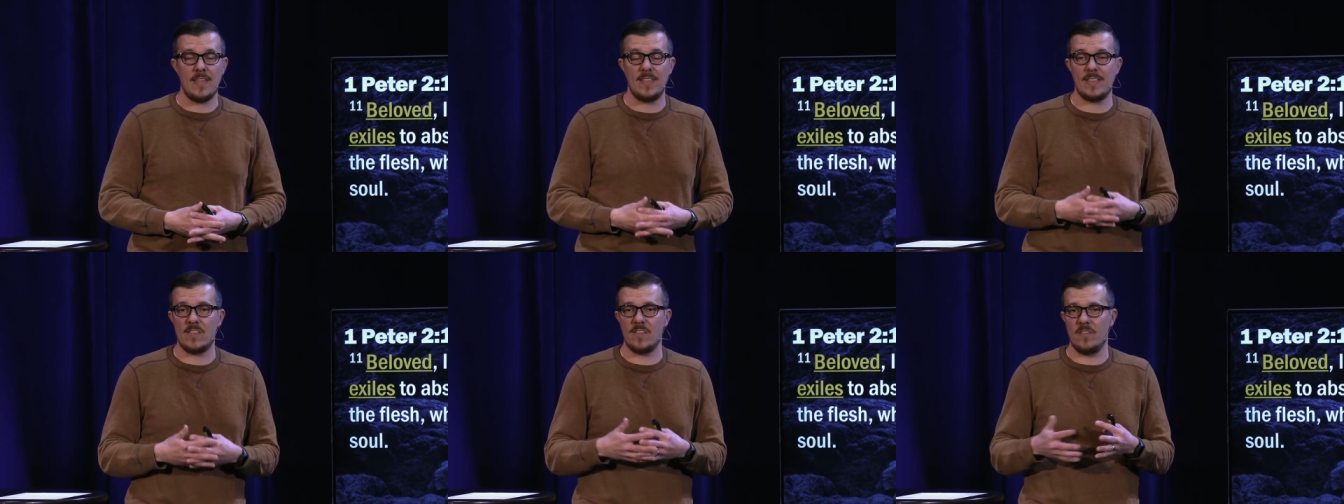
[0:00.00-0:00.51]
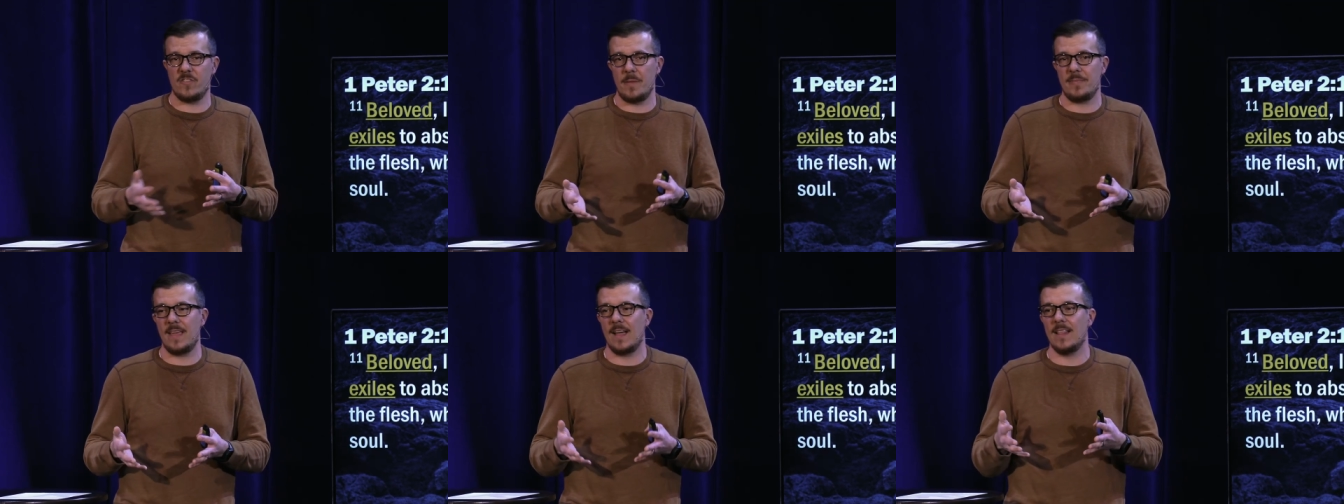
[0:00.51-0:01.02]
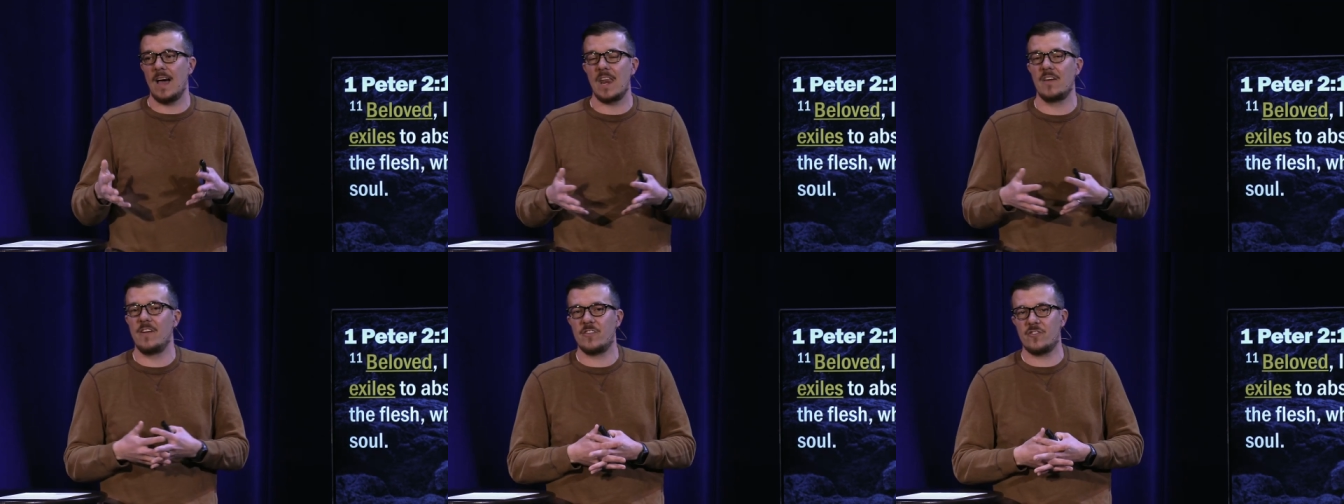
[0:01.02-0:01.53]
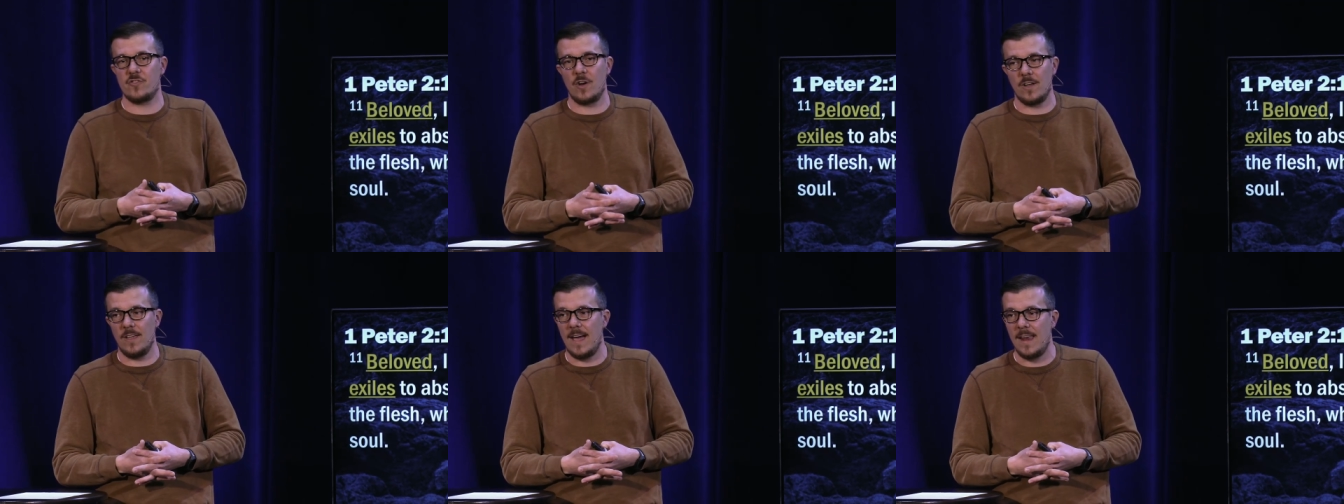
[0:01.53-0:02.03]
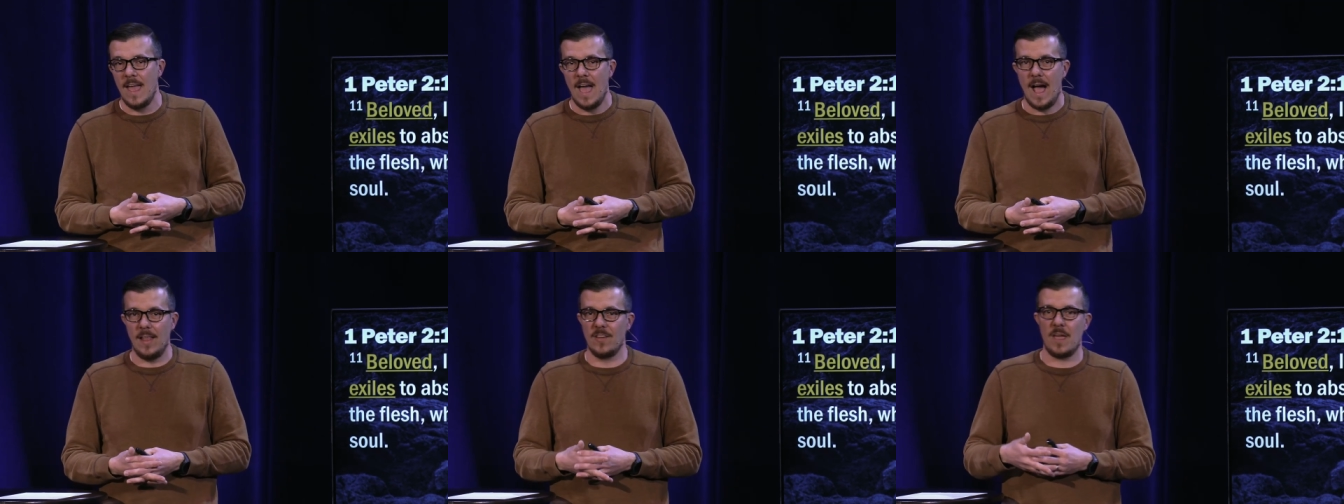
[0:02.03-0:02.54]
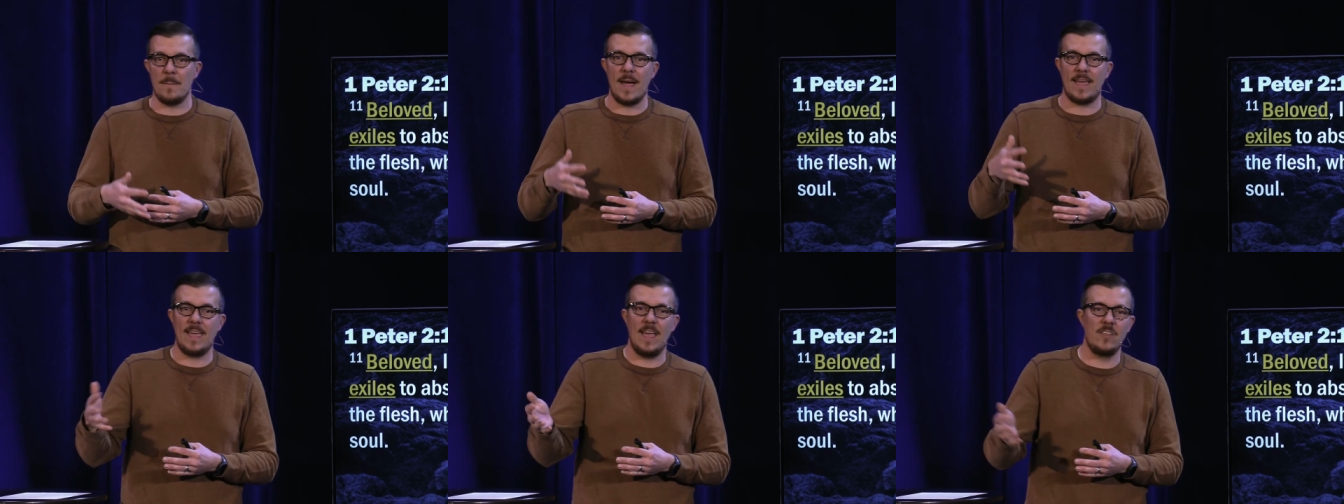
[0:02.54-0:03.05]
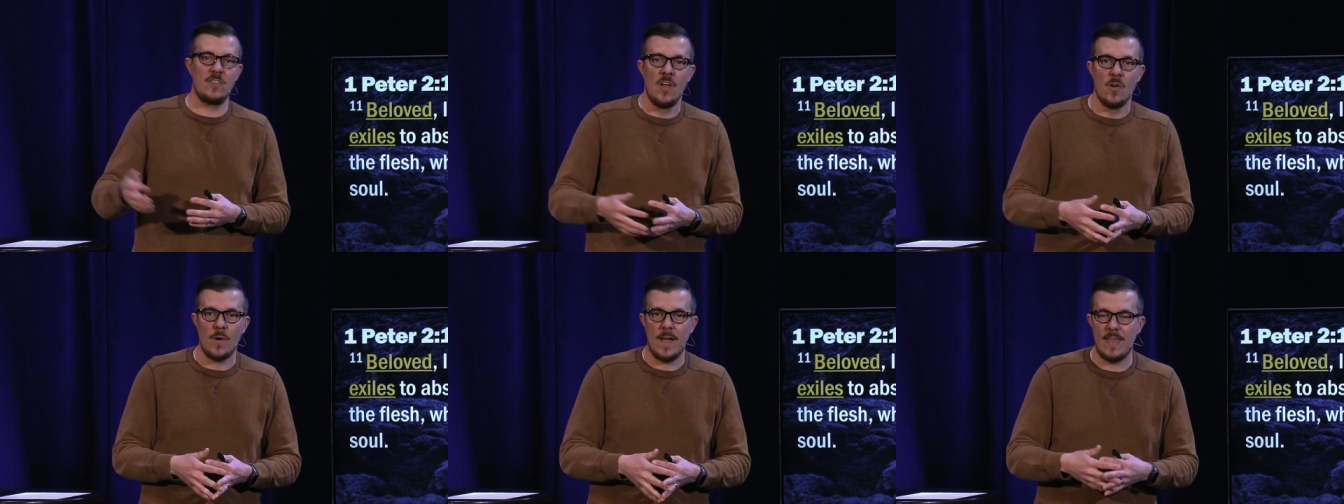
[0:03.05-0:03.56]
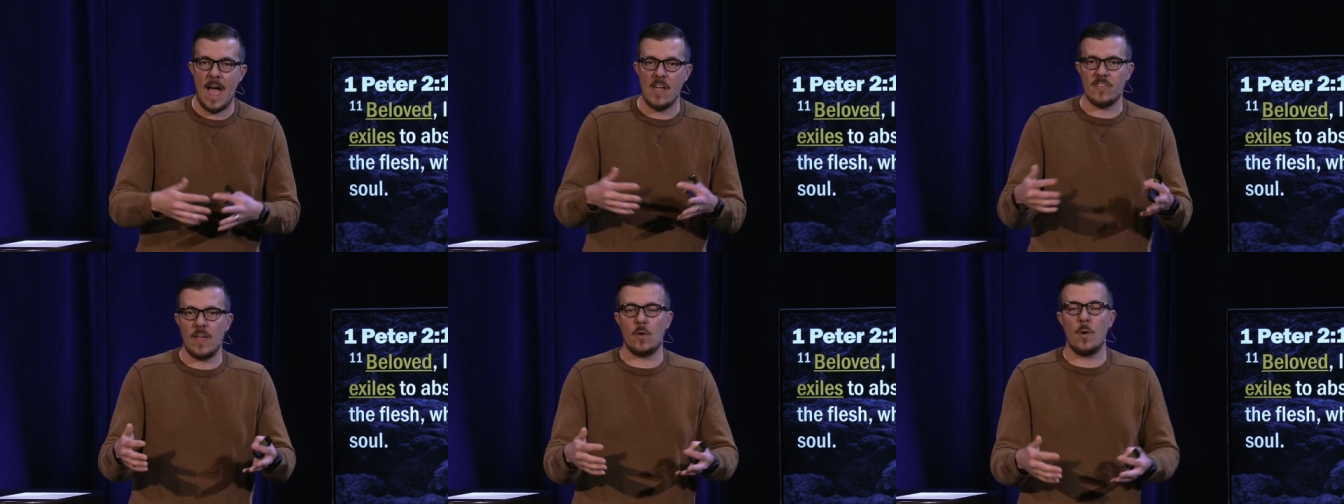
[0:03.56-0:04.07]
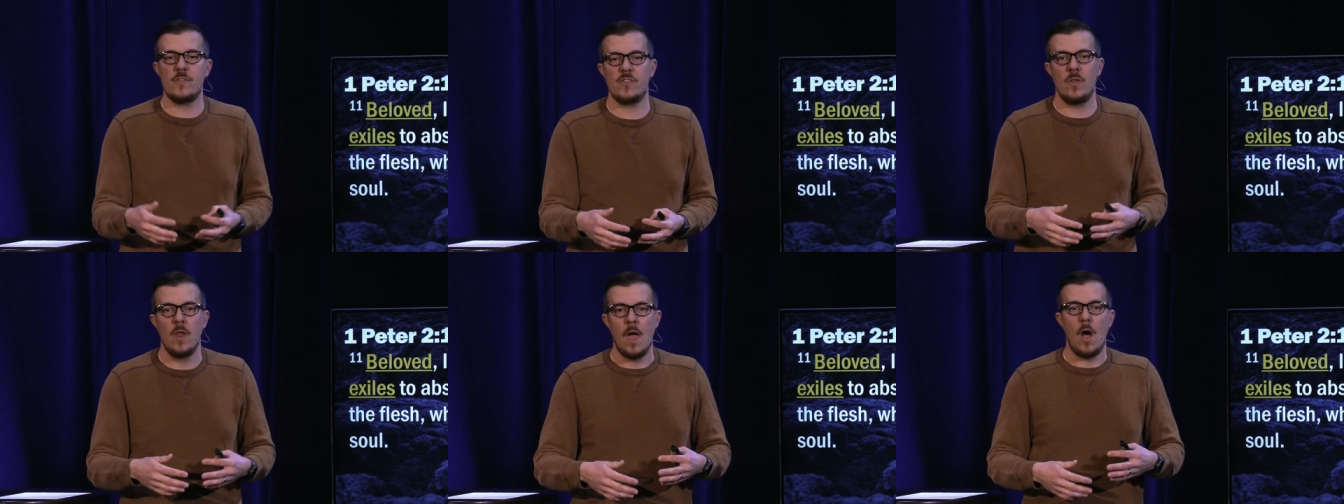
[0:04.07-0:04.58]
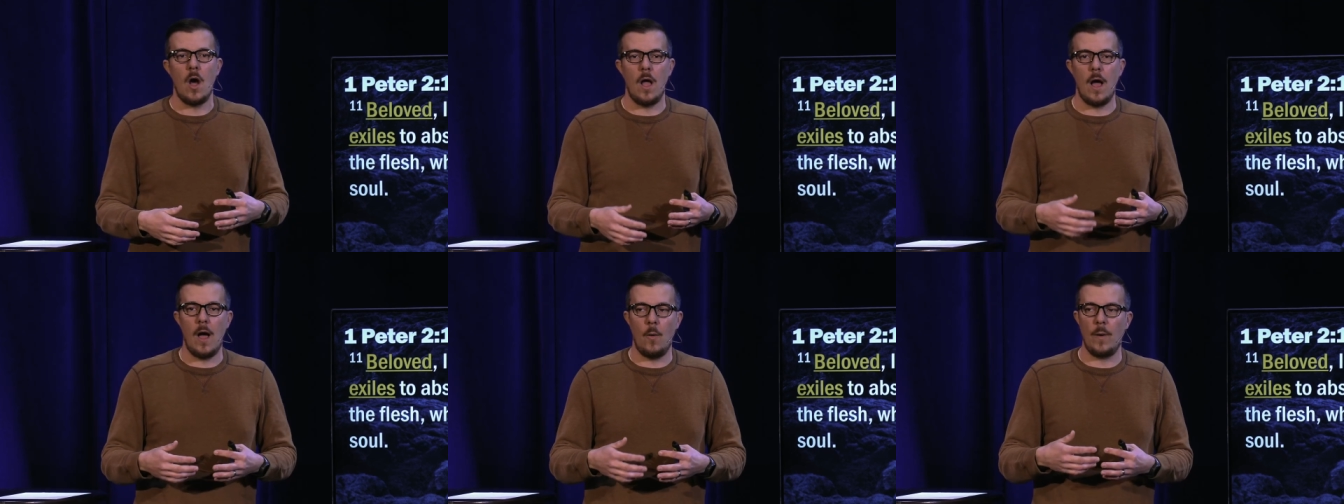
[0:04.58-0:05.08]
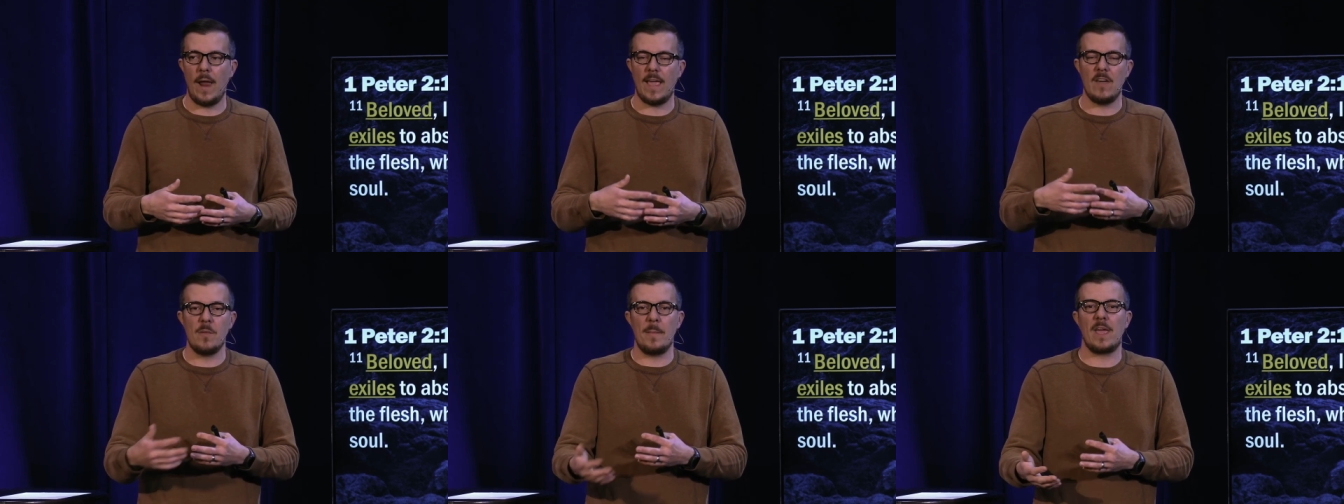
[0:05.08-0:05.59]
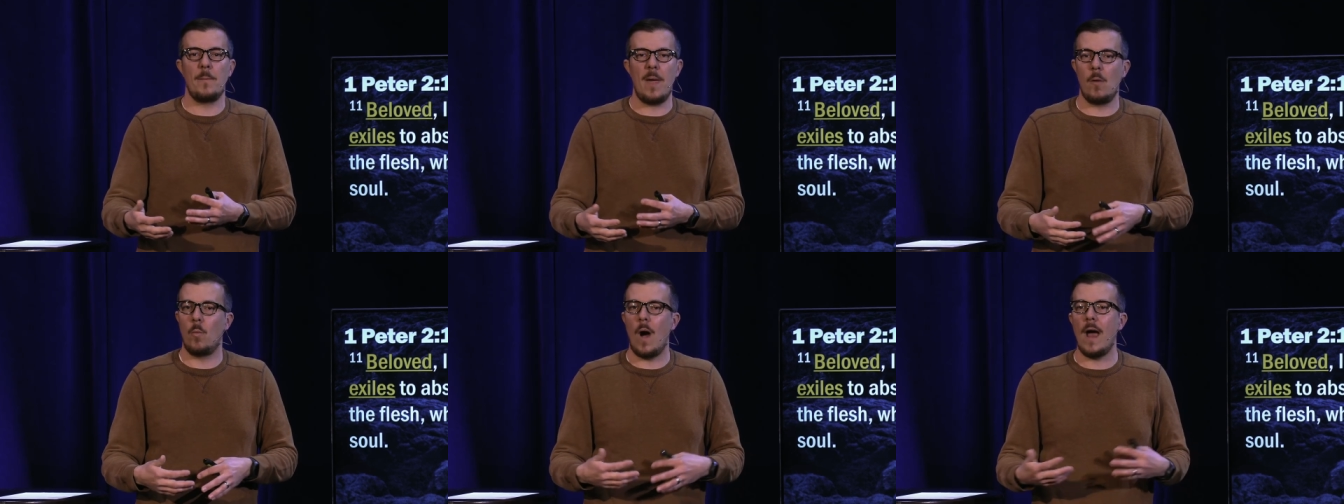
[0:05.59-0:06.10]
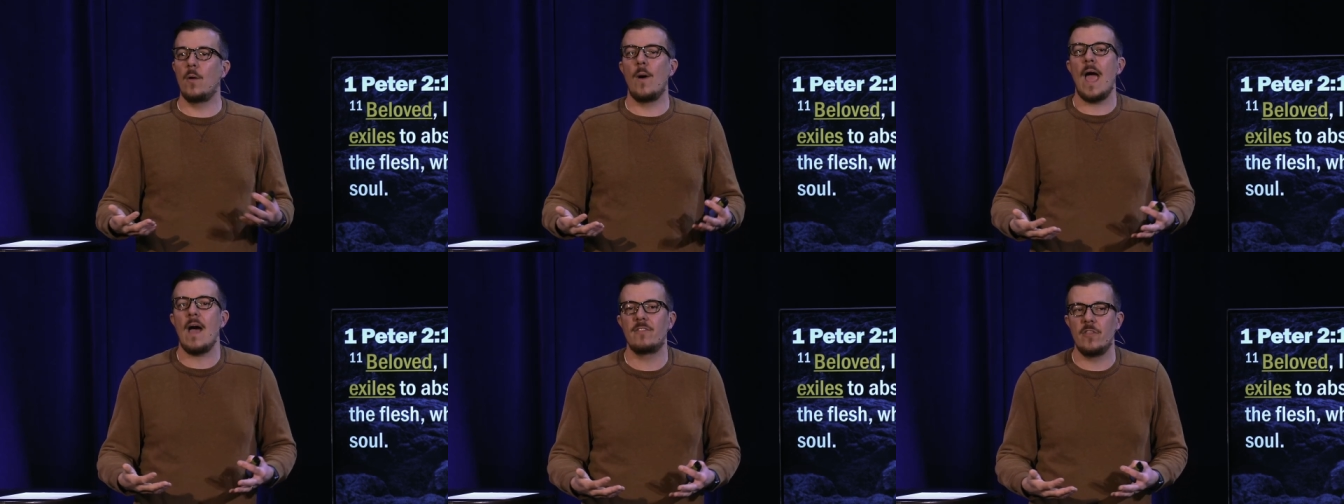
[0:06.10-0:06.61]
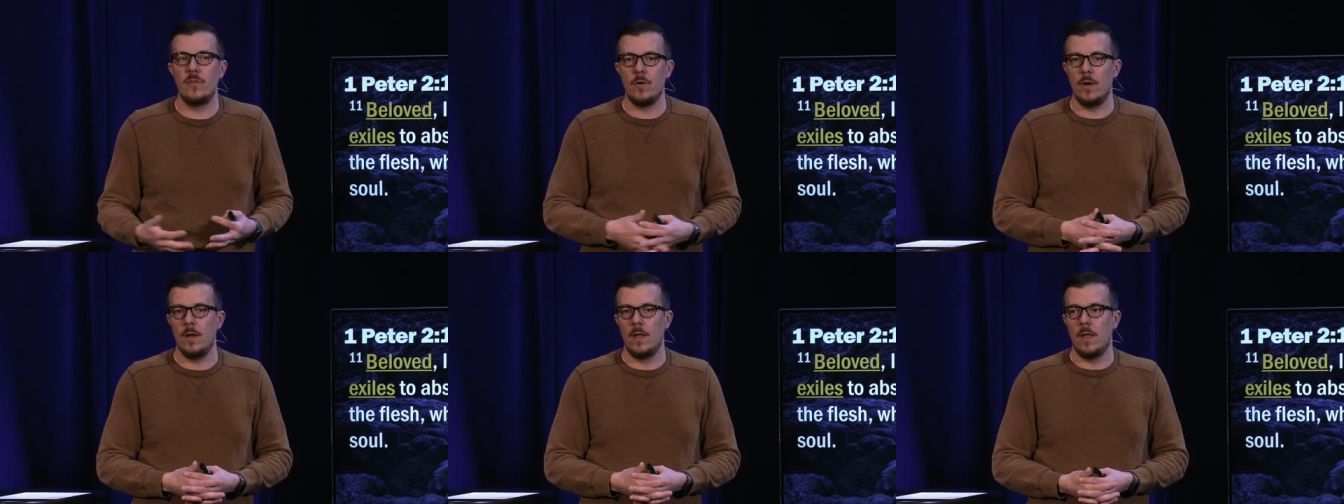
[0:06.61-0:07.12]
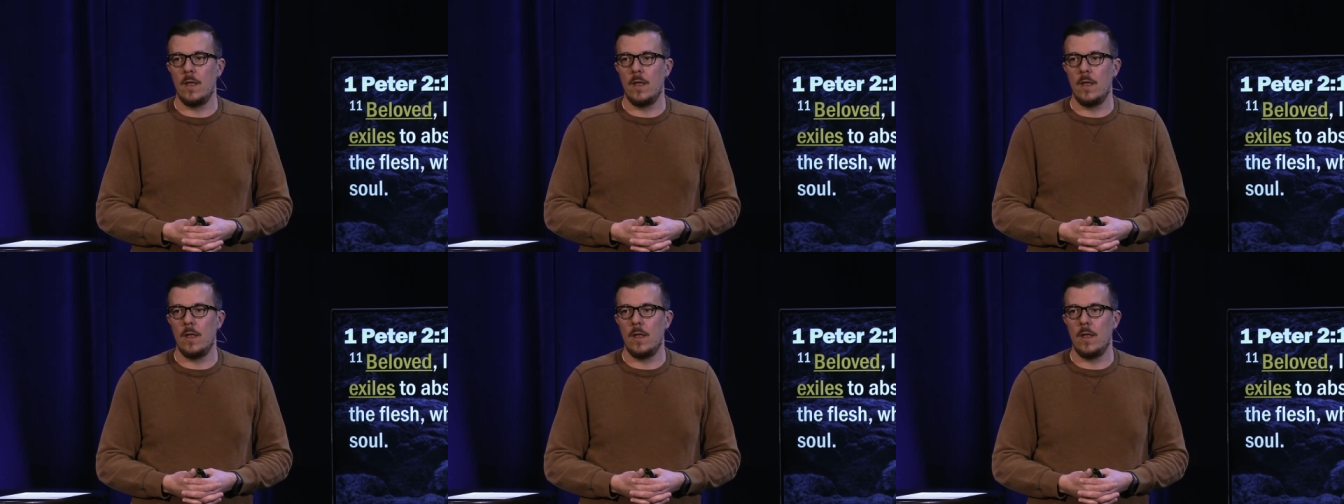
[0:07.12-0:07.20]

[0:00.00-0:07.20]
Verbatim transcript: I think that's something a lot of us struggle at. I look at my kids, right? They ask that question uh, when I give them a command, why do I have to do it?